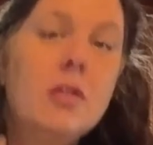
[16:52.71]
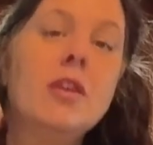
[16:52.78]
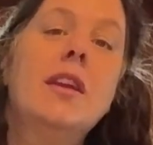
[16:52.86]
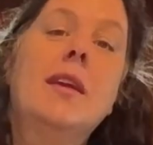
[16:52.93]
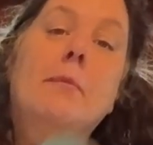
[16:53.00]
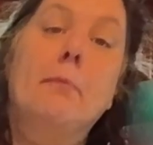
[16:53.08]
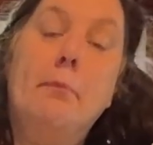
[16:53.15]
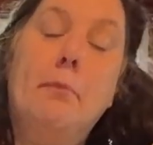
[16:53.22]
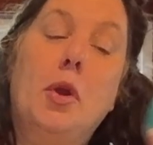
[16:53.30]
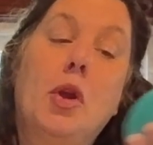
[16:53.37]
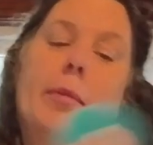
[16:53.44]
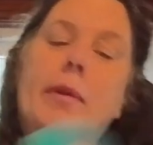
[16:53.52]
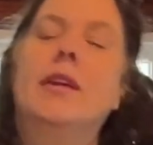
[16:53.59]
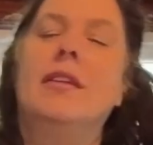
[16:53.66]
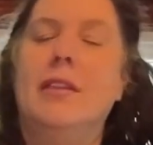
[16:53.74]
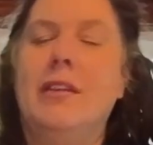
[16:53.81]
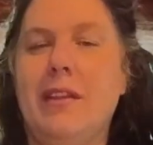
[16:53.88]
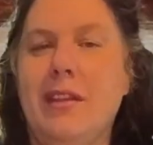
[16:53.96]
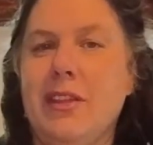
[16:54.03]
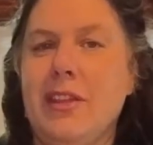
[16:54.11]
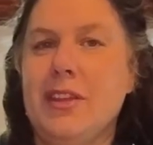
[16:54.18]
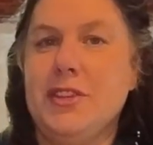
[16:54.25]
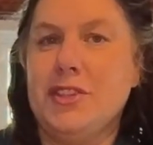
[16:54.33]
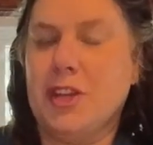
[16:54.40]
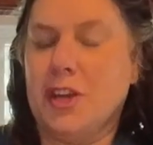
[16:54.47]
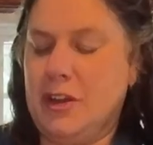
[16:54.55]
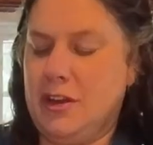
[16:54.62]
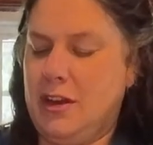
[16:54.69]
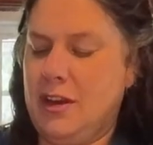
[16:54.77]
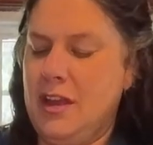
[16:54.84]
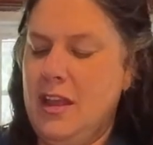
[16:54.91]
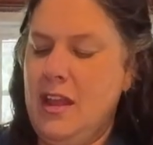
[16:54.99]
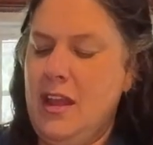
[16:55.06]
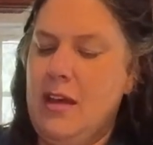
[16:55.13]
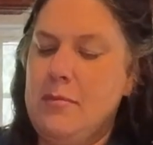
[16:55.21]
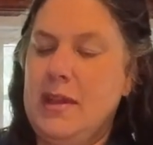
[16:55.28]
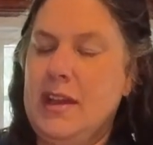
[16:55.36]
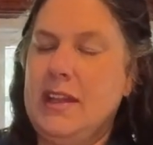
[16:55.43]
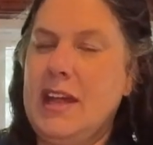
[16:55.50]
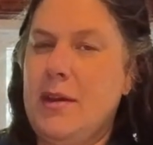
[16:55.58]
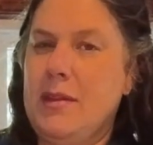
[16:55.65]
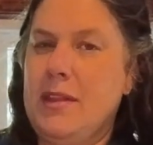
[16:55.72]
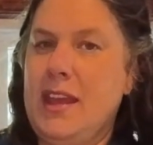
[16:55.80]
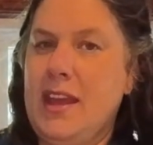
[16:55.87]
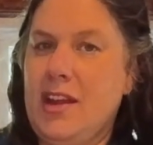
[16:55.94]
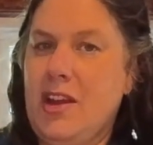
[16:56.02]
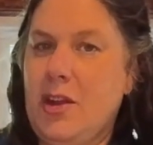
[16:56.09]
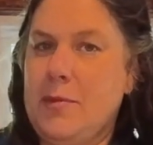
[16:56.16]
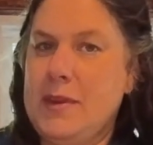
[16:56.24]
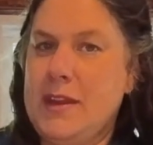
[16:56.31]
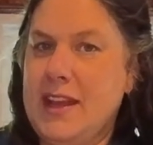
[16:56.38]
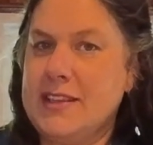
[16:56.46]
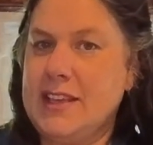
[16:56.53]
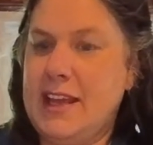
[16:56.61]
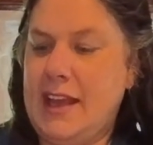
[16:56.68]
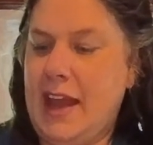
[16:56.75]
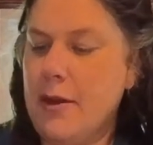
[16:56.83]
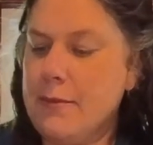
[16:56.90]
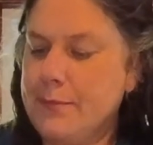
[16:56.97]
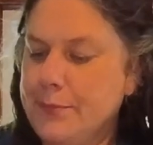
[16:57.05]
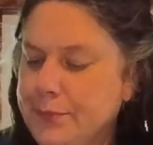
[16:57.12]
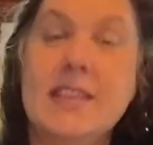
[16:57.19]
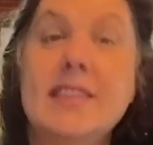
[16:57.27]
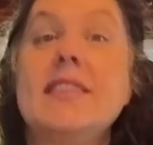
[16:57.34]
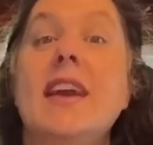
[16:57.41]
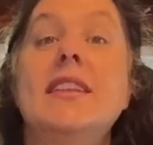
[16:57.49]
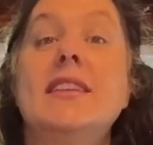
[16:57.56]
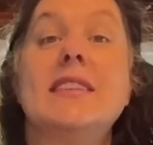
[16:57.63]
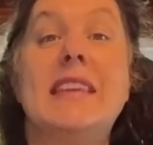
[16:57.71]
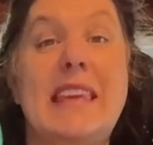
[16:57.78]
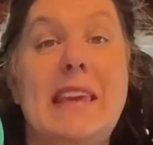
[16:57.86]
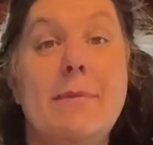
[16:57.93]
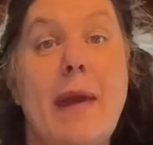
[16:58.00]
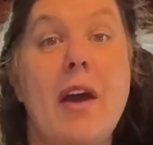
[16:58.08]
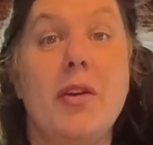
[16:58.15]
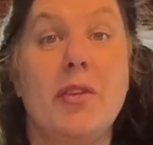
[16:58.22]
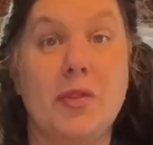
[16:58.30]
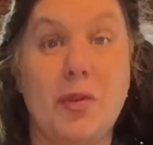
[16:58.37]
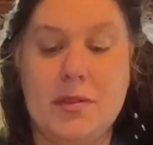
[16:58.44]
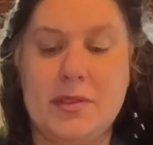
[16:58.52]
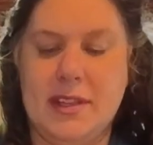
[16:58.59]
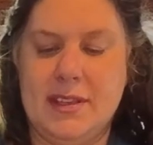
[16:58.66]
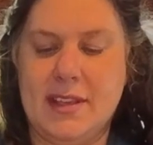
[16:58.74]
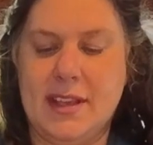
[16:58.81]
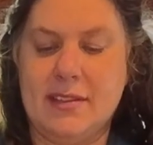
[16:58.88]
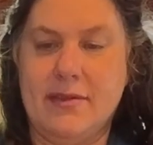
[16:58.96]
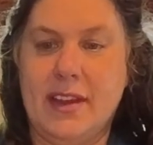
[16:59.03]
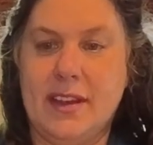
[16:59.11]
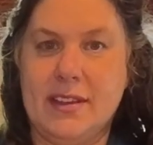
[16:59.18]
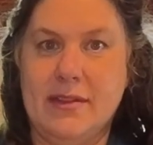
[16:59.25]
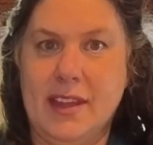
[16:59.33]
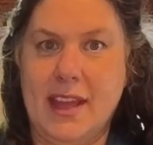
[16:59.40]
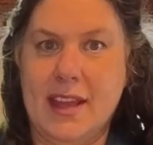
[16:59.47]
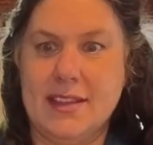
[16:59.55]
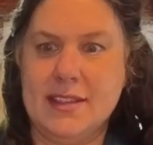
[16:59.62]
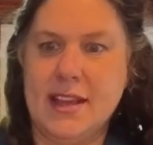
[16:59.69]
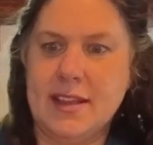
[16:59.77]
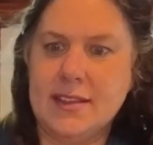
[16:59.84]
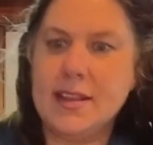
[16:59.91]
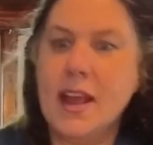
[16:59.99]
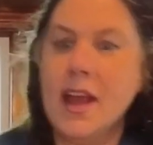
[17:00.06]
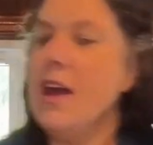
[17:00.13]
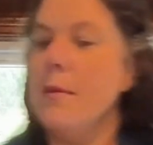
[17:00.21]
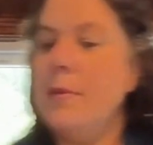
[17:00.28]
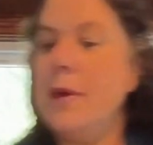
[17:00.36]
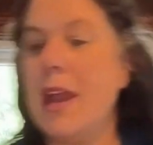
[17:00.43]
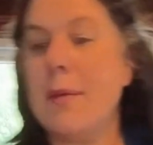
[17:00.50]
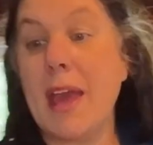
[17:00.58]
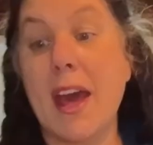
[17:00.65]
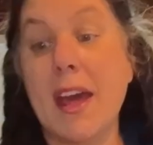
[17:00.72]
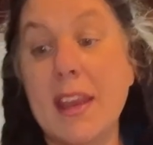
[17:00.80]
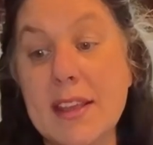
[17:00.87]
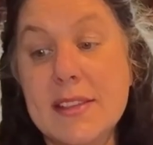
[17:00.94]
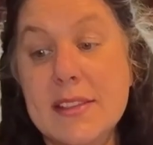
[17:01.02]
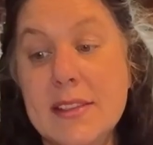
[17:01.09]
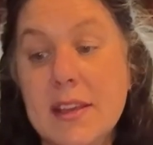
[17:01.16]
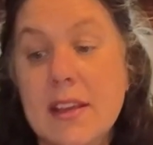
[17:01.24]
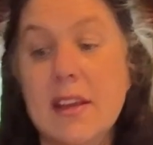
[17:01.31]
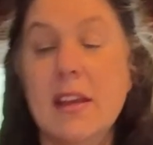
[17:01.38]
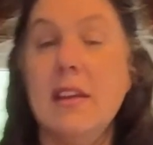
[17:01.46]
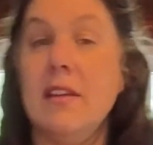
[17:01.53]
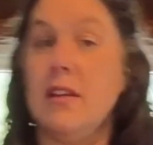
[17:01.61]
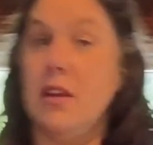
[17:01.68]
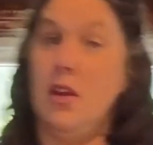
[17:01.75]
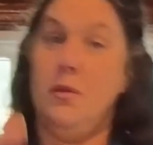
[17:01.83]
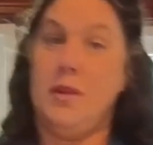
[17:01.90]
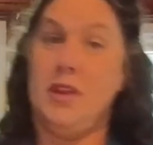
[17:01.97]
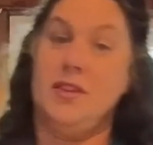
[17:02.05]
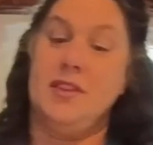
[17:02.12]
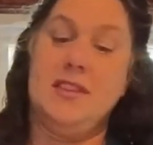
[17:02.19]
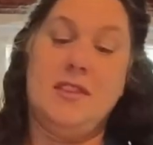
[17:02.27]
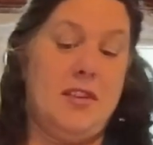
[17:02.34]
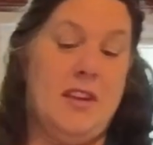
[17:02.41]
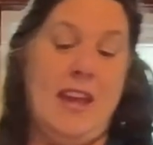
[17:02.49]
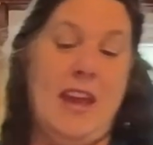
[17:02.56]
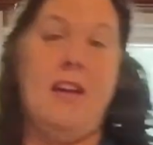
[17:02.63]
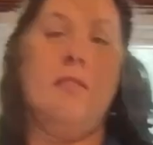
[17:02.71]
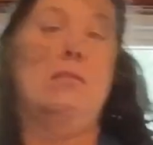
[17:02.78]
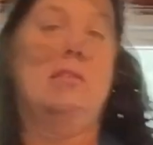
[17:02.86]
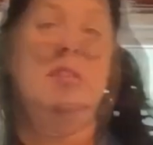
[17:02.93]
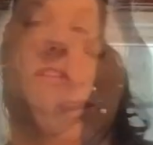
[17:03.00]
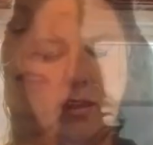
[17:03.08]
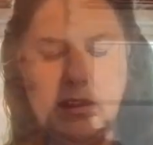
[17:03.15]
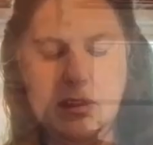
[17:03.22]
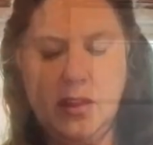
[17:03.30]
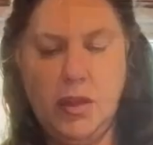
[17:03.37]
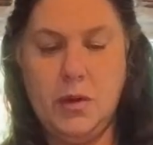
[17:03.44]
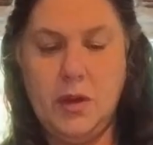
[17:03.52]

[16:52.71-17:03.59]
can burp the jar and allow the carbon dioxide out. This guy doesn't keep out grossness as effectively as this. But I'll be honest, when you're just starting out, you